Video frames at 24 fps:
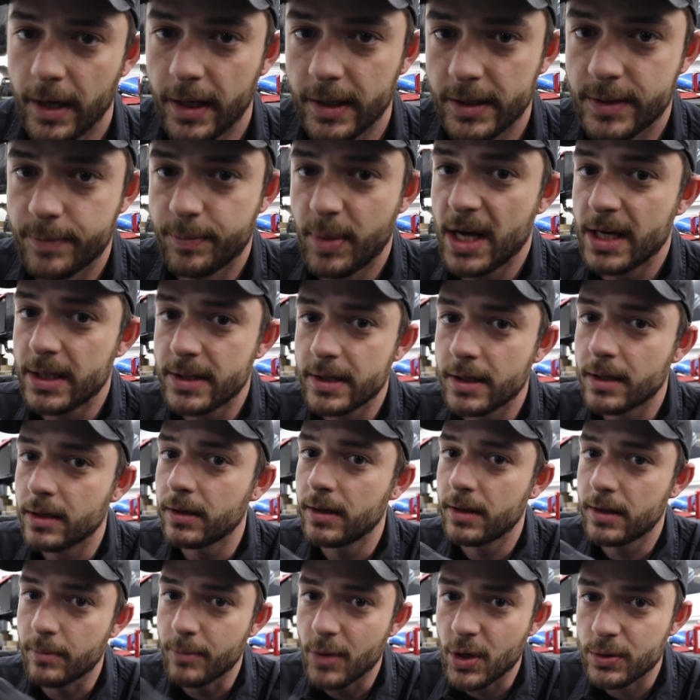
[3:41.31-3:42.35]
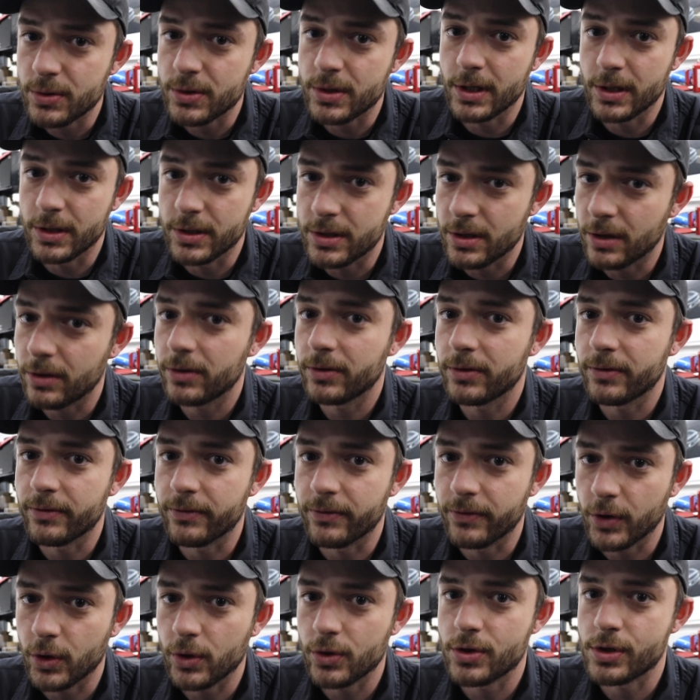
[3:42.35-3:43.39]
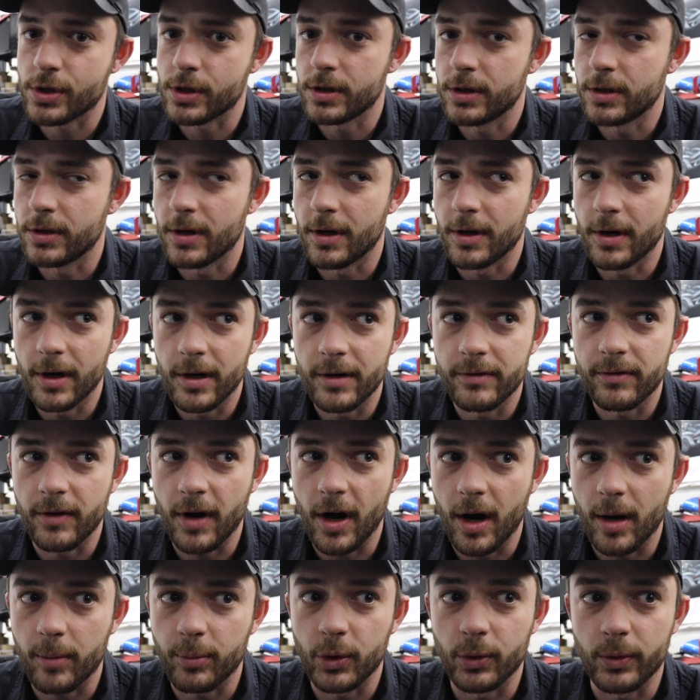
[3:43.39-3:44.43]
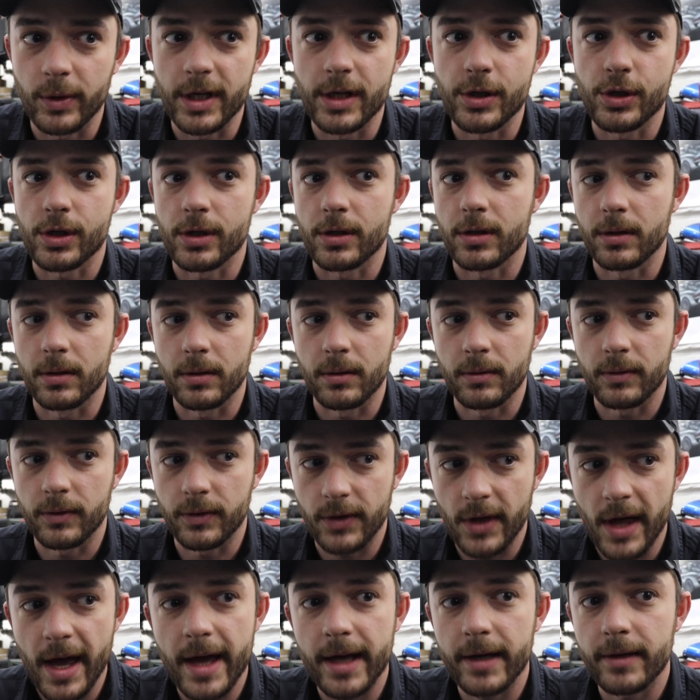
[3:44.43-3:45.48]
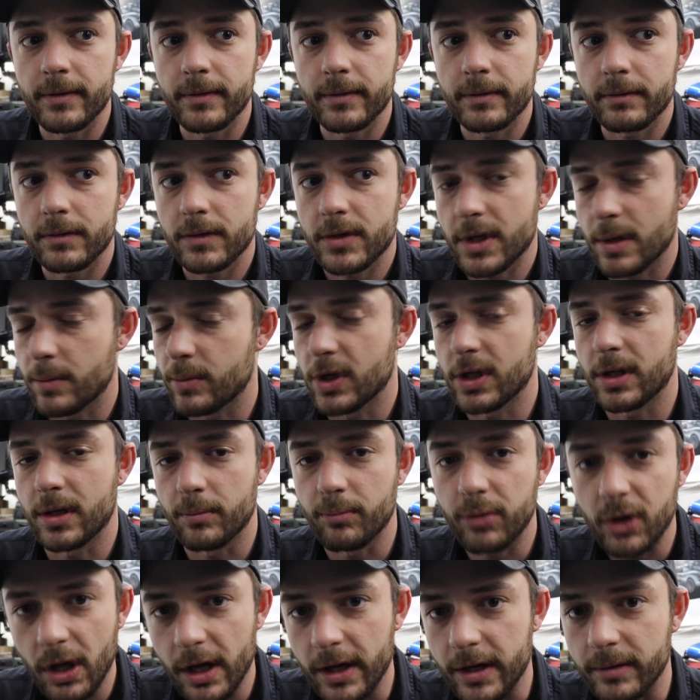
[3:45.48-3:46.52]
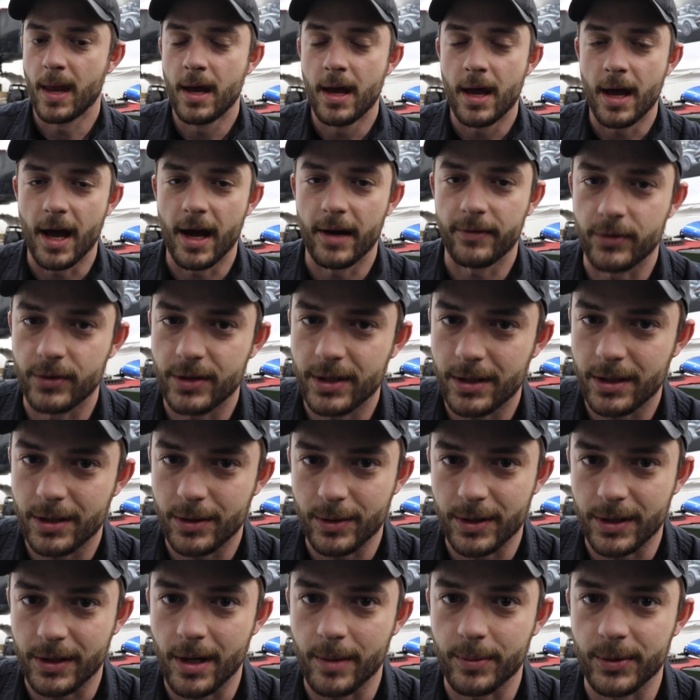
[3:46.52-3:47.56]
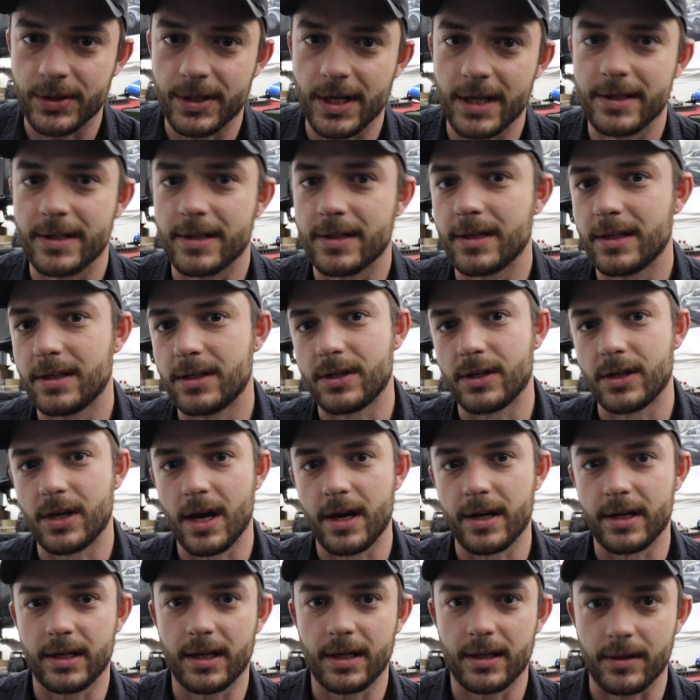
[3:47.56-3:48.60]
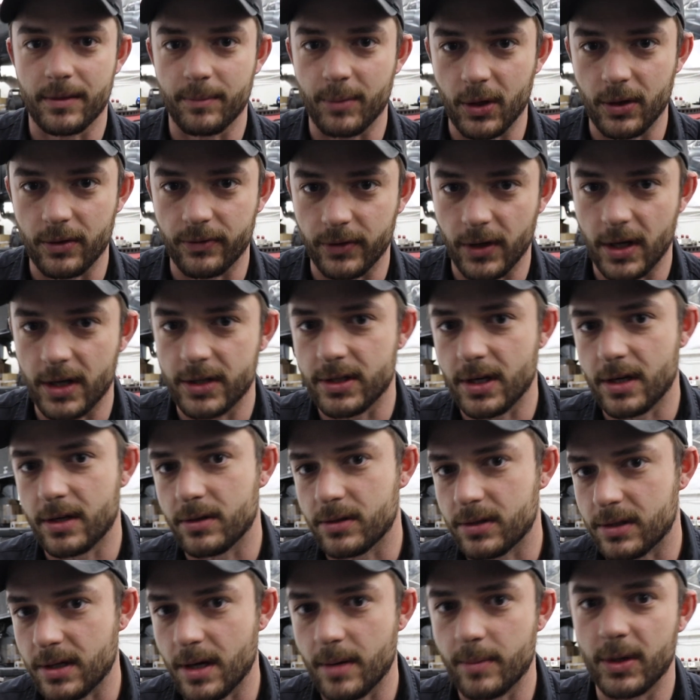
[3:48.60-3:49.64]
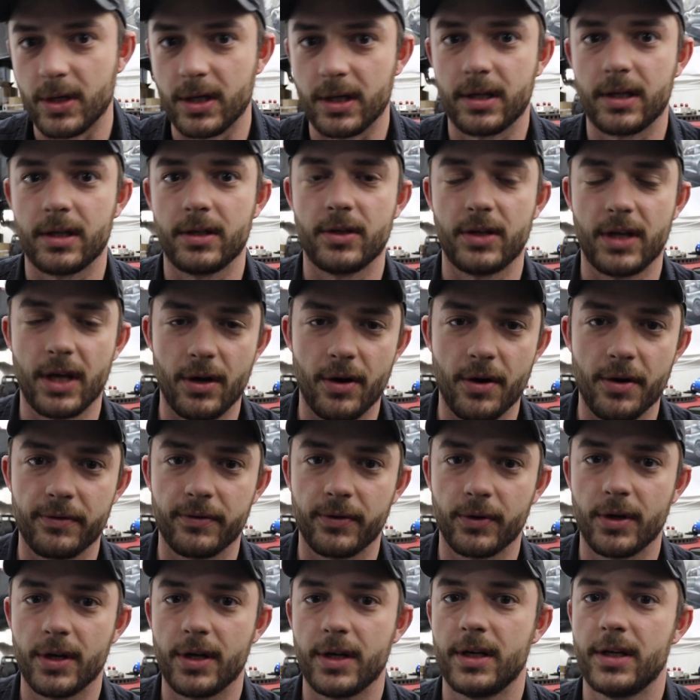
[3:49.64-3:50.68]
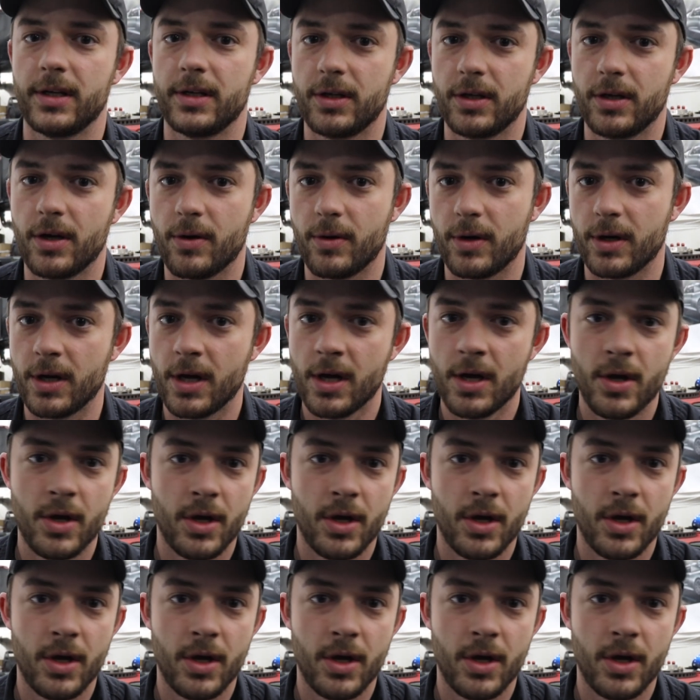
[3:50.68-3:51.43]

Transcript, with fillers: It's basically the most adult version of Operation that somebody could play. After dealing with a couple sets of these, you kind of get the butterflies out of your stomach and you get over it, and you know what?